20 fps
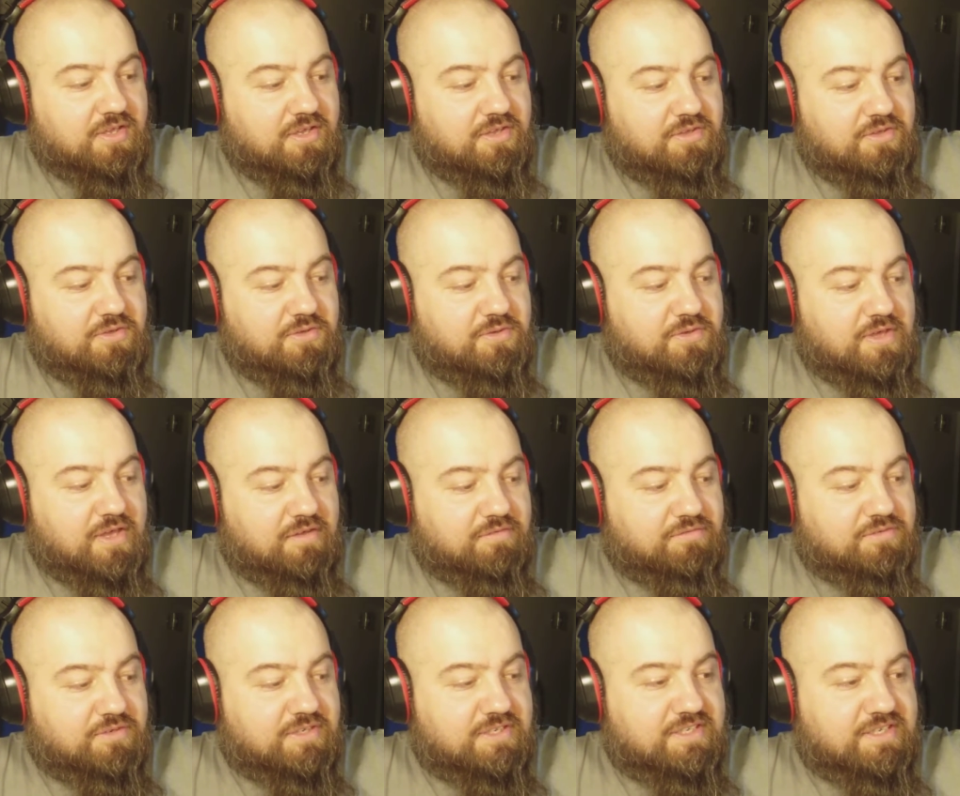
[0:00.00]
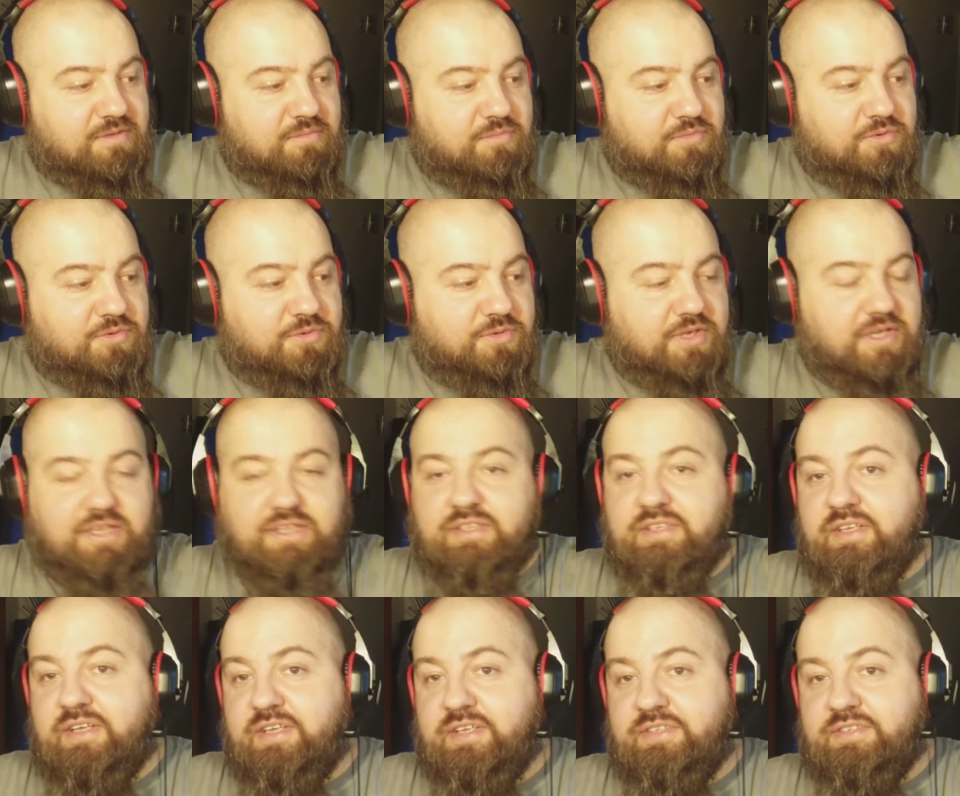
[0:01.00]
you have to assemble
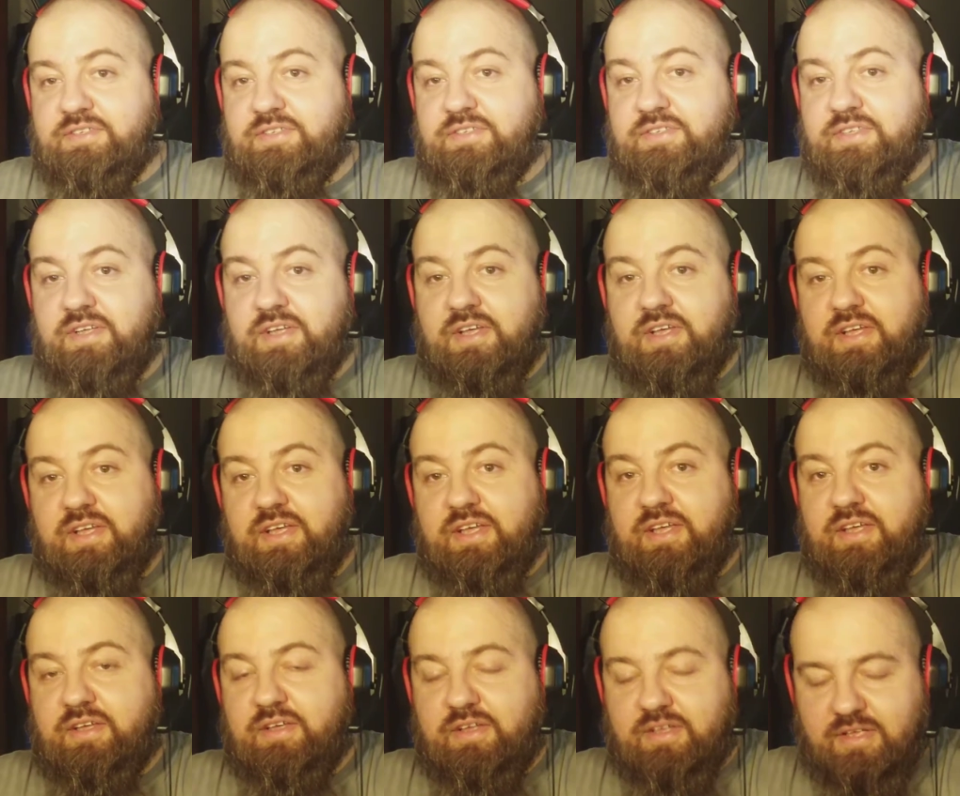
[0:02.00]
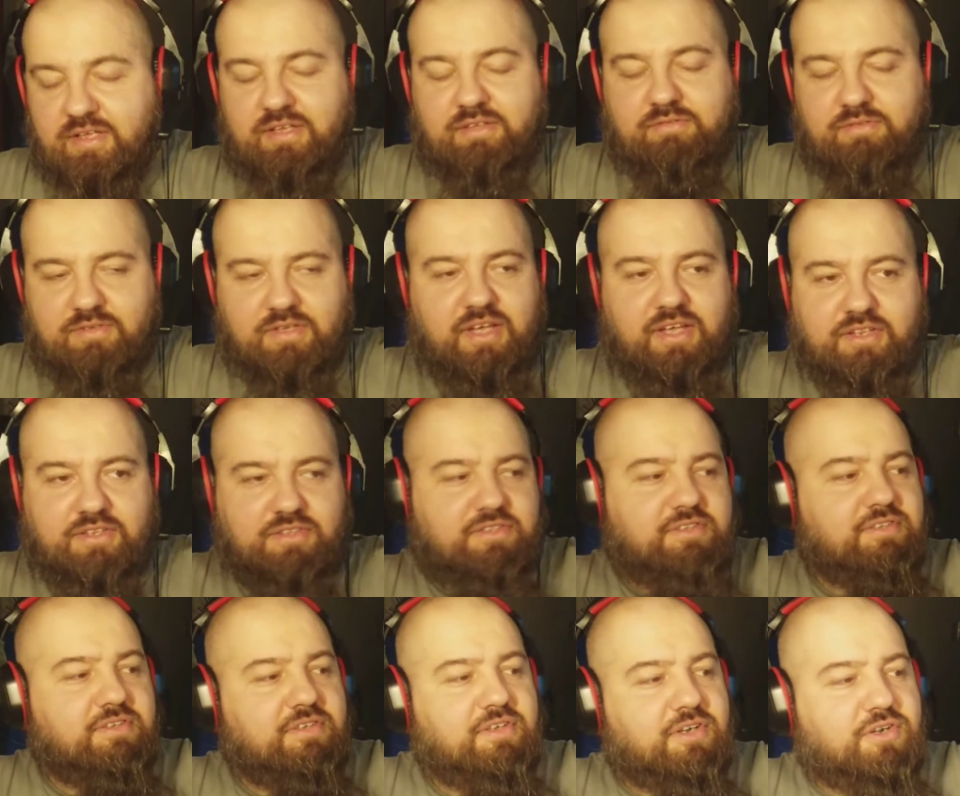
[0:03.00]
it's
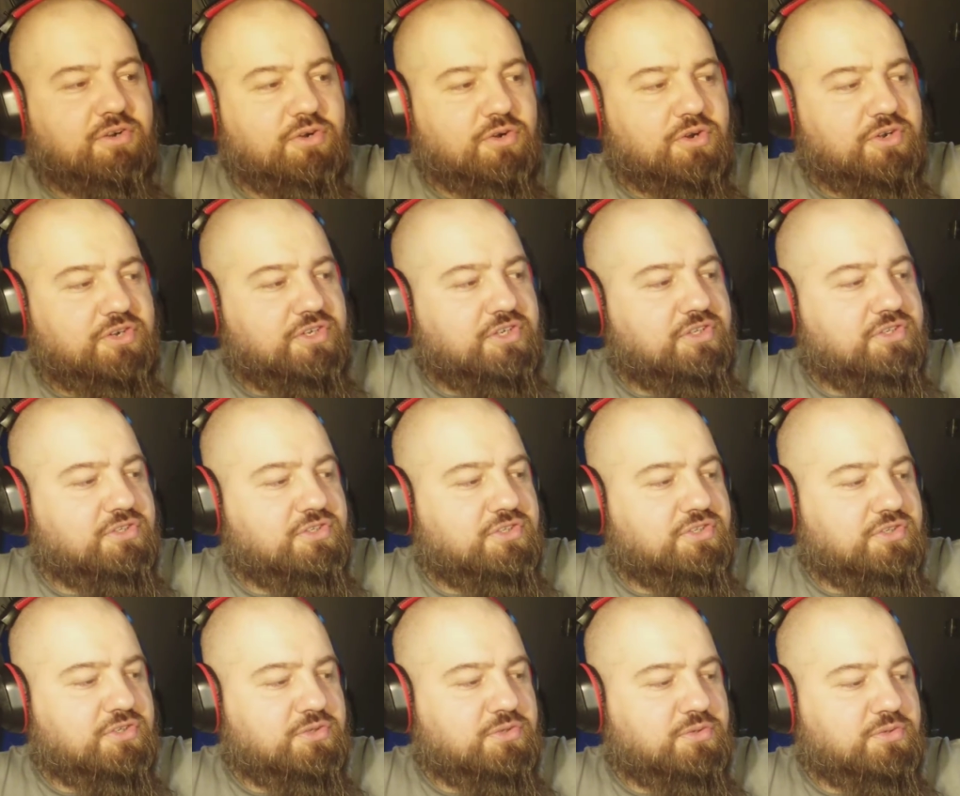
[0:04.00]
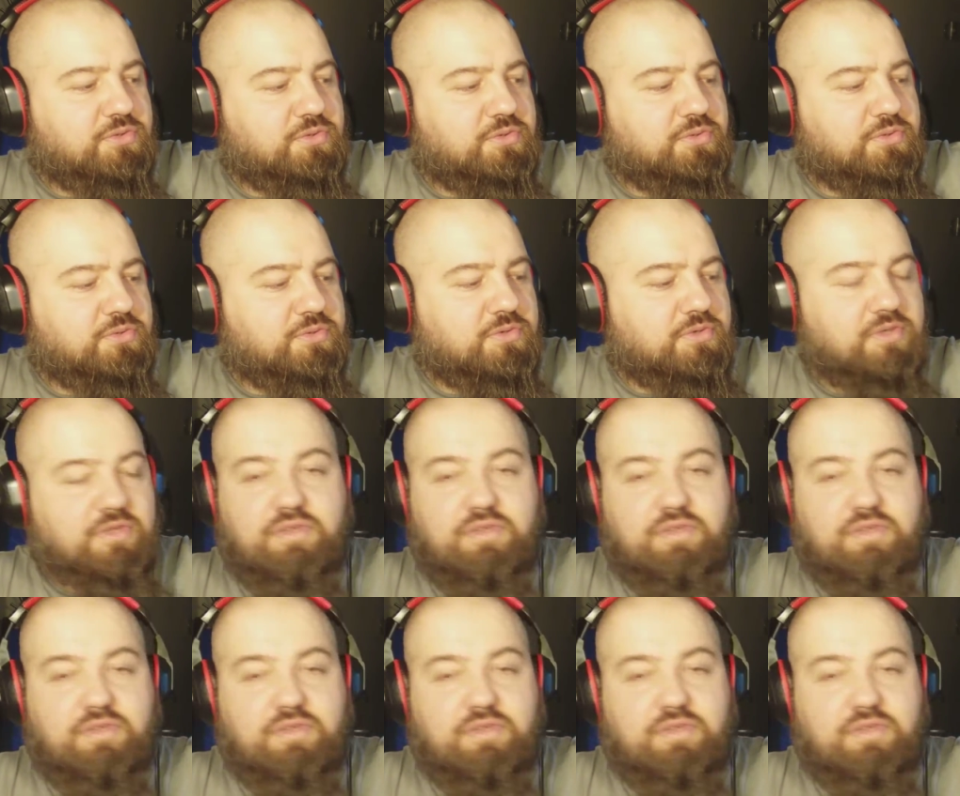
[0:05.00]
according to